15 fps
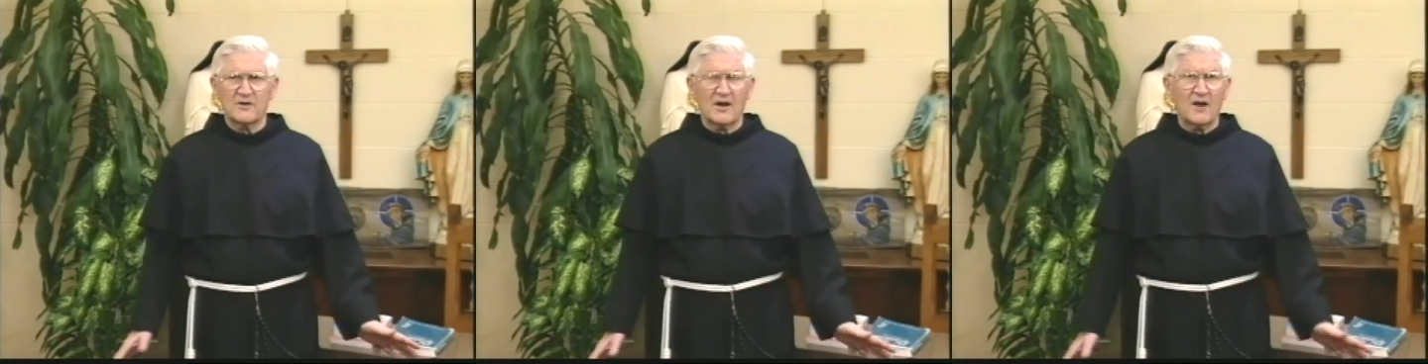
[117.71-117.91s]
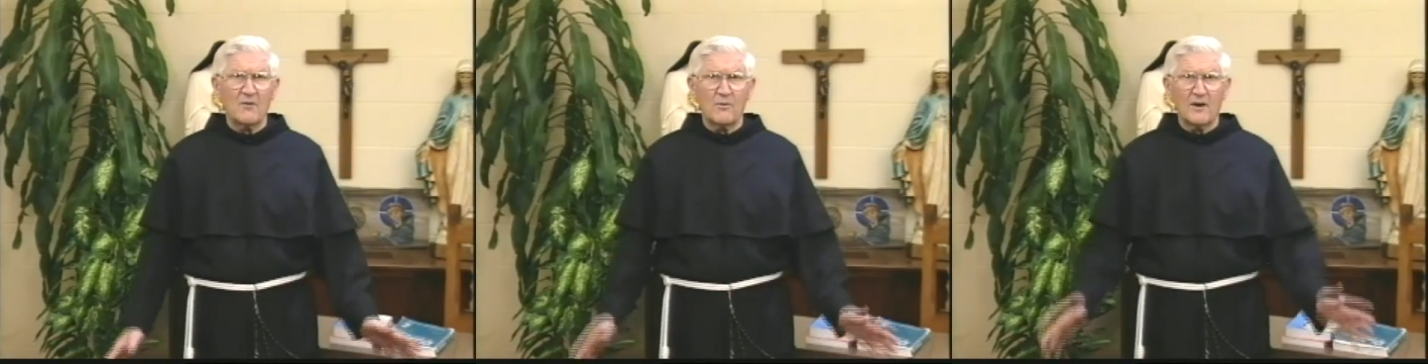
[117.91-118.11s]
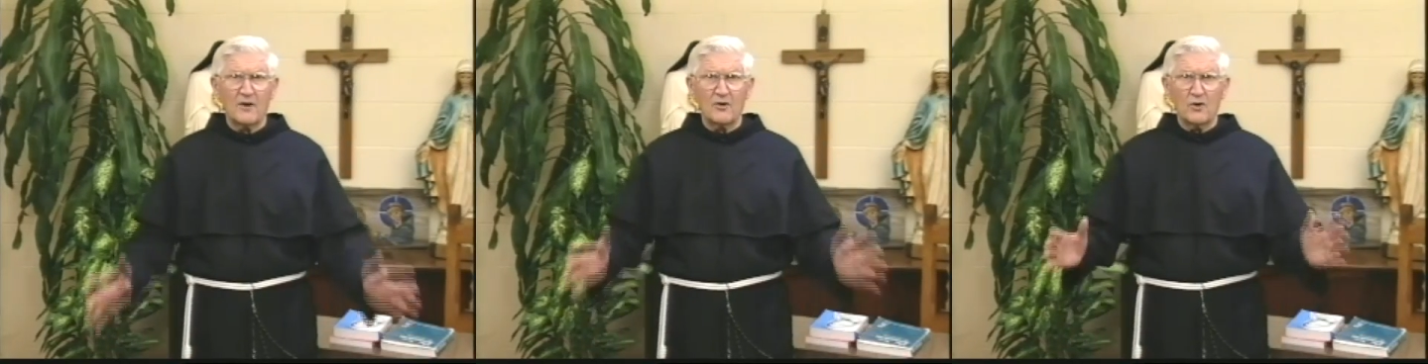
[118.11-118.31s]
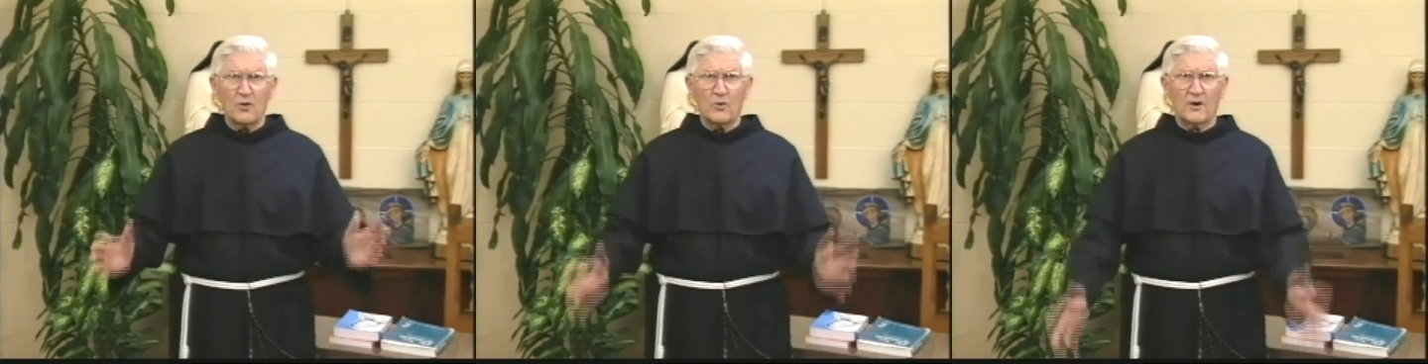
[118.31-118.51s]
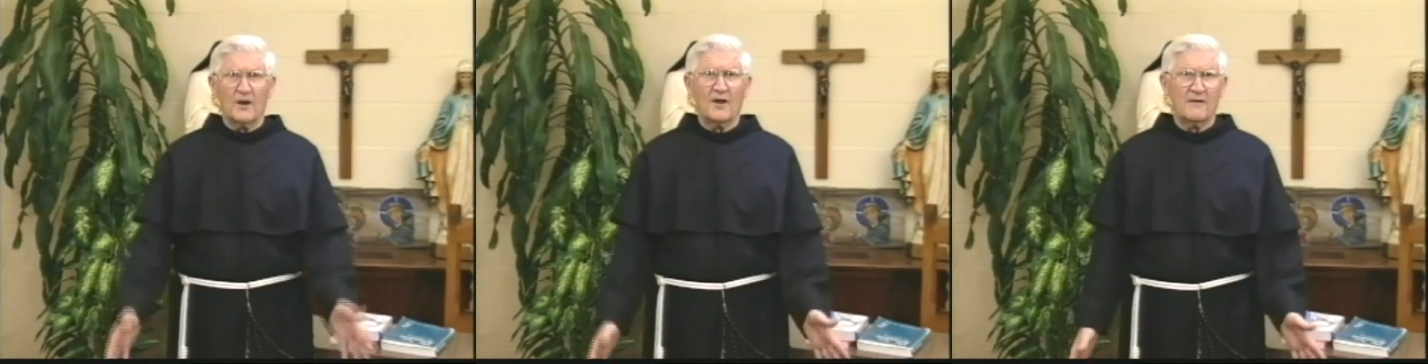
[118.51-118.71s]
I want to know
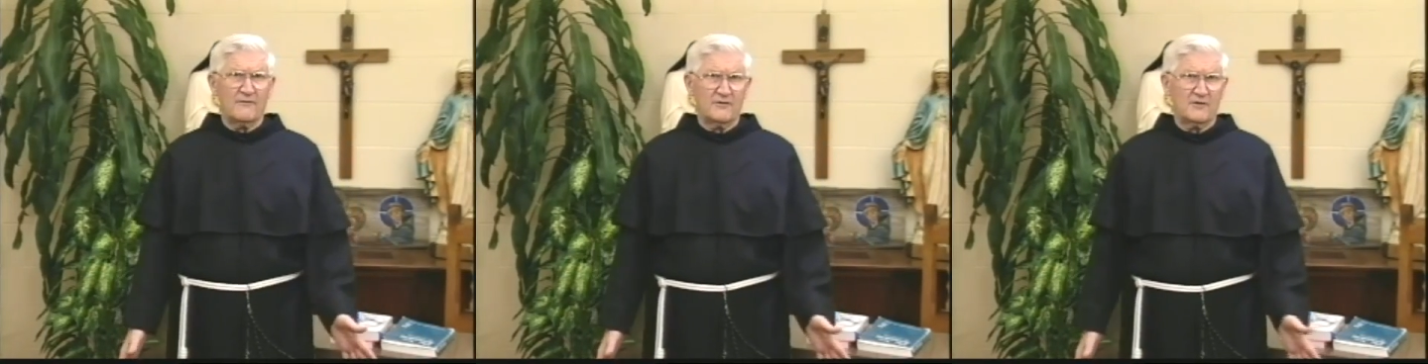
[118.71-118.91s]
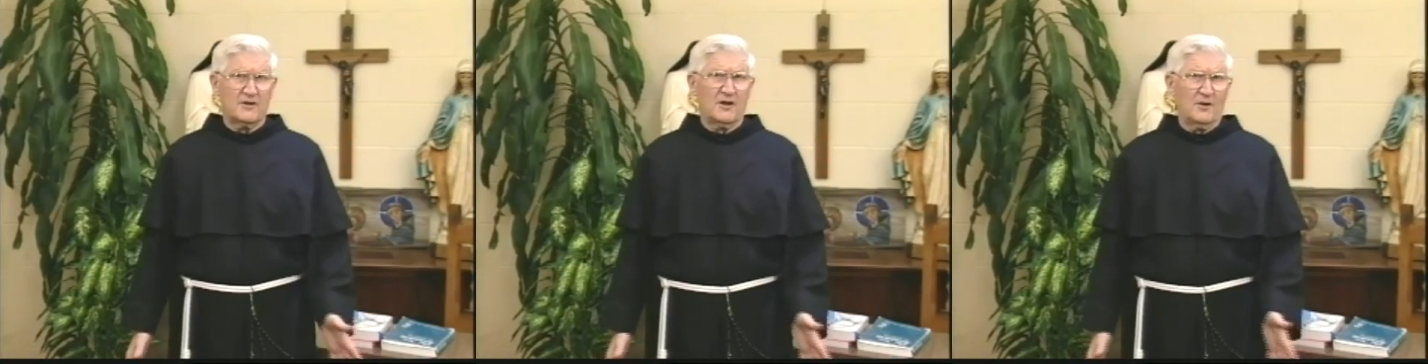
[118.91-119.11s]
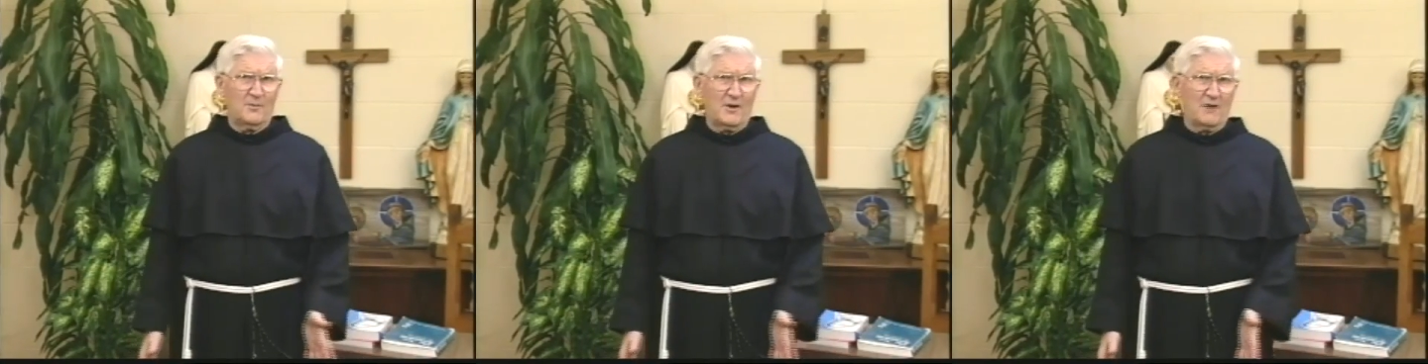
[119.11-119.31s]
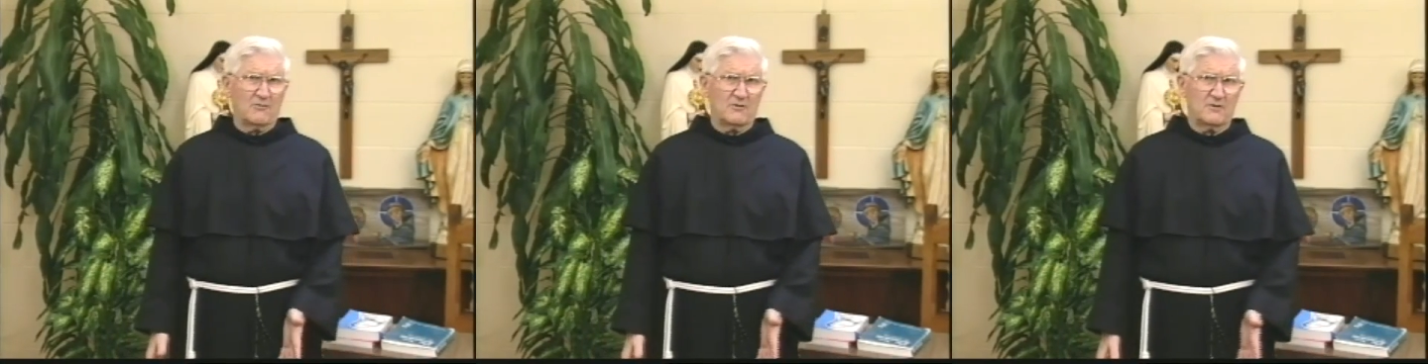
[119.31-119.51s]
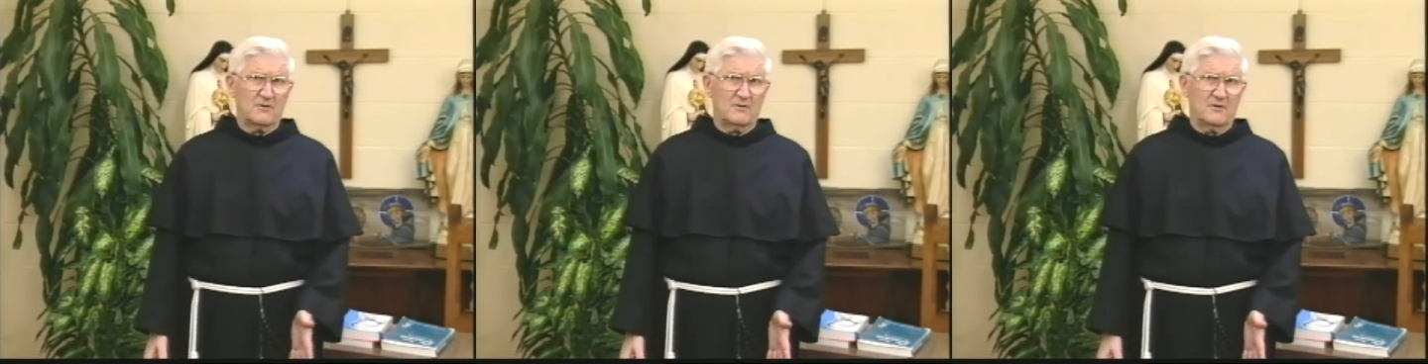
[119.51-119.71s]
what life is all
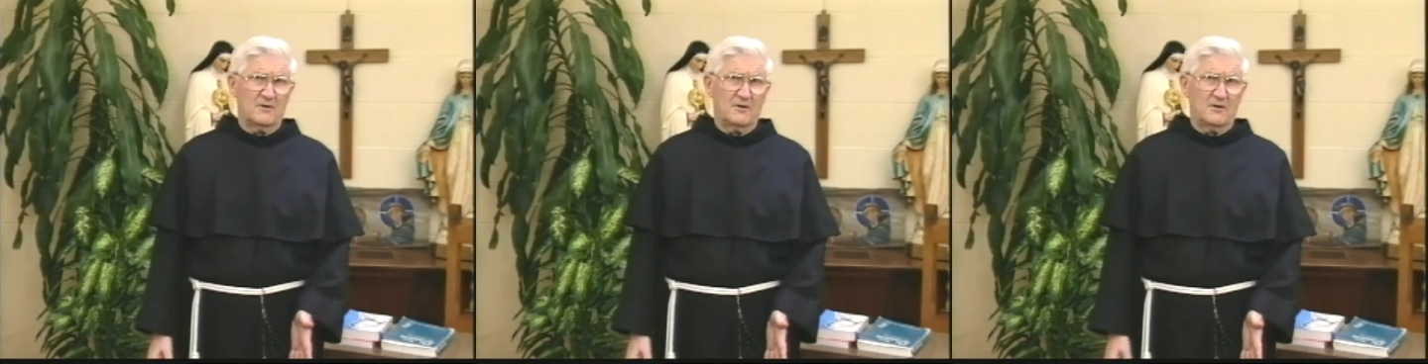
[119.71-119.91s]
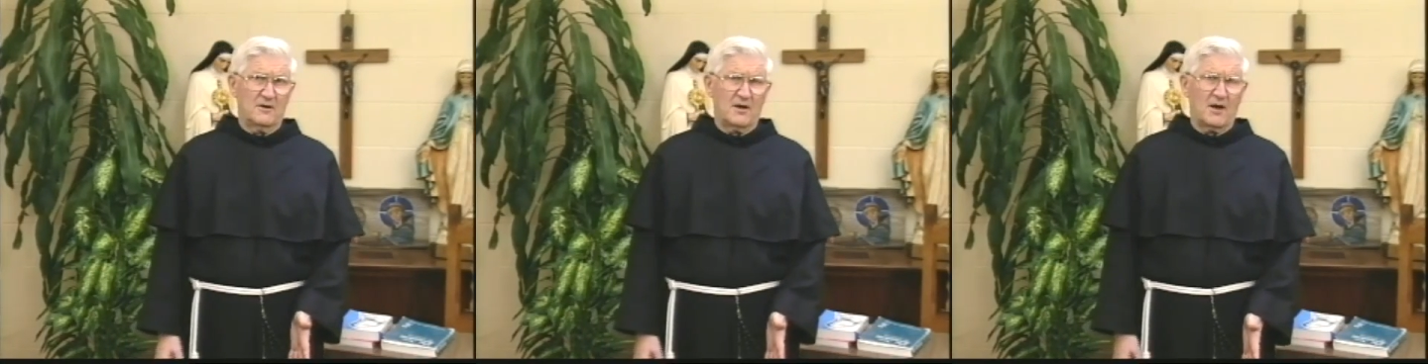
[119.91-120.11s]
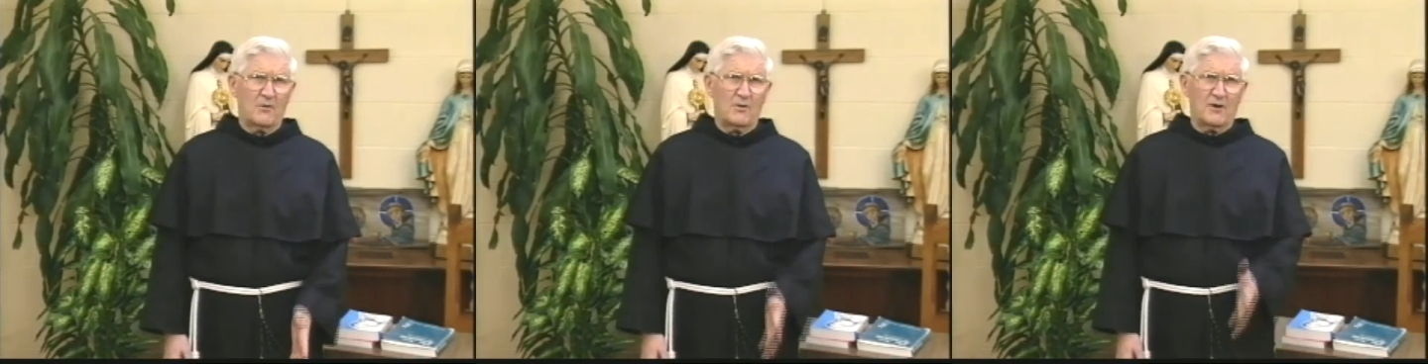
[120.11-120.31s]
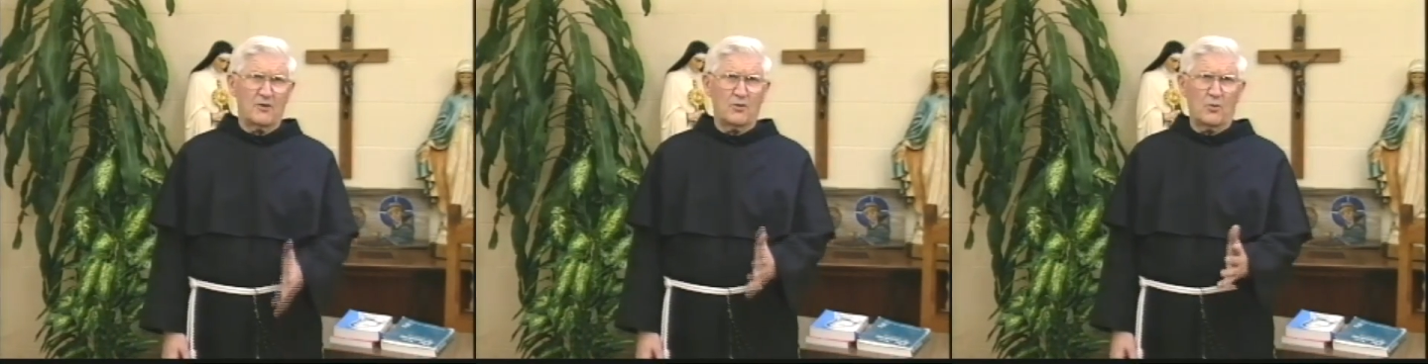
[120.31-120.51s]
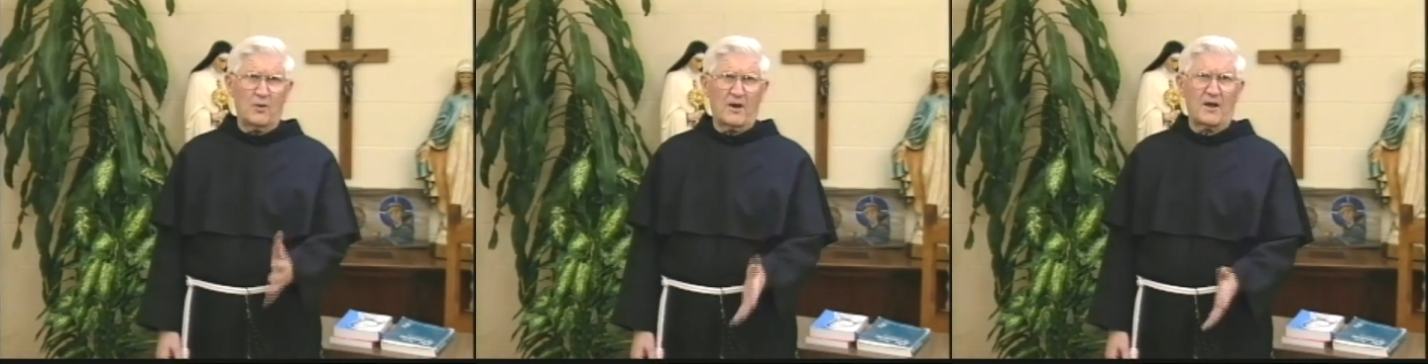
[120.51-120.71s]
about. I want to
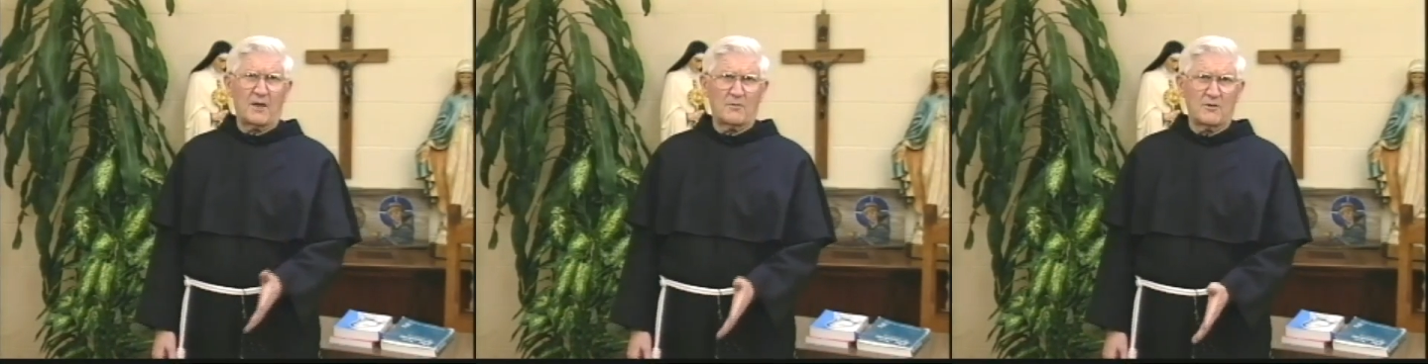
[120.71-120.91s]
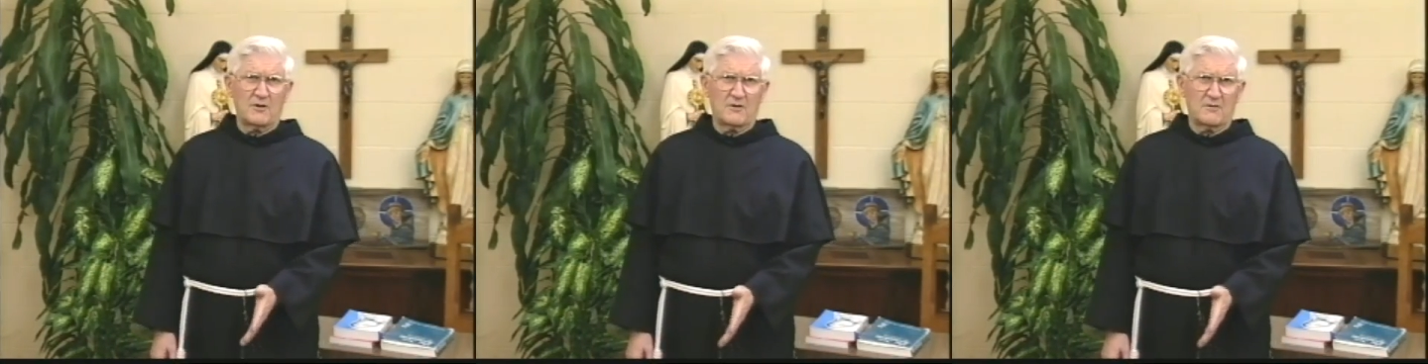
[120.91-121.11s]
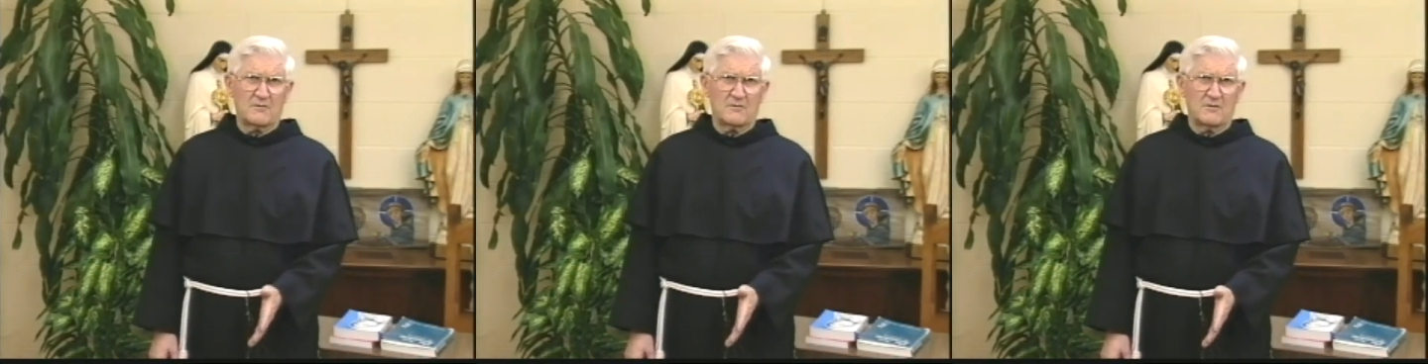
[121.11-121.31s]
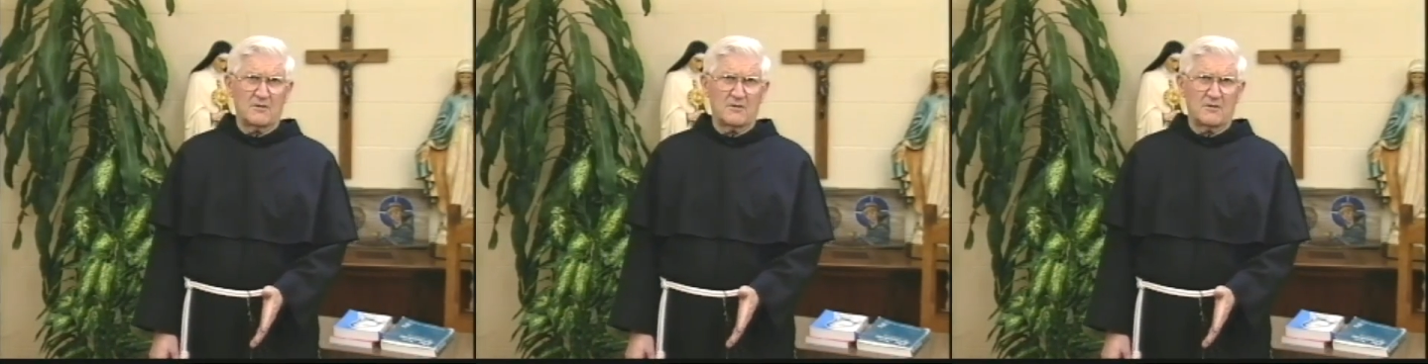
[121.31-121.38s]
know why I'm here.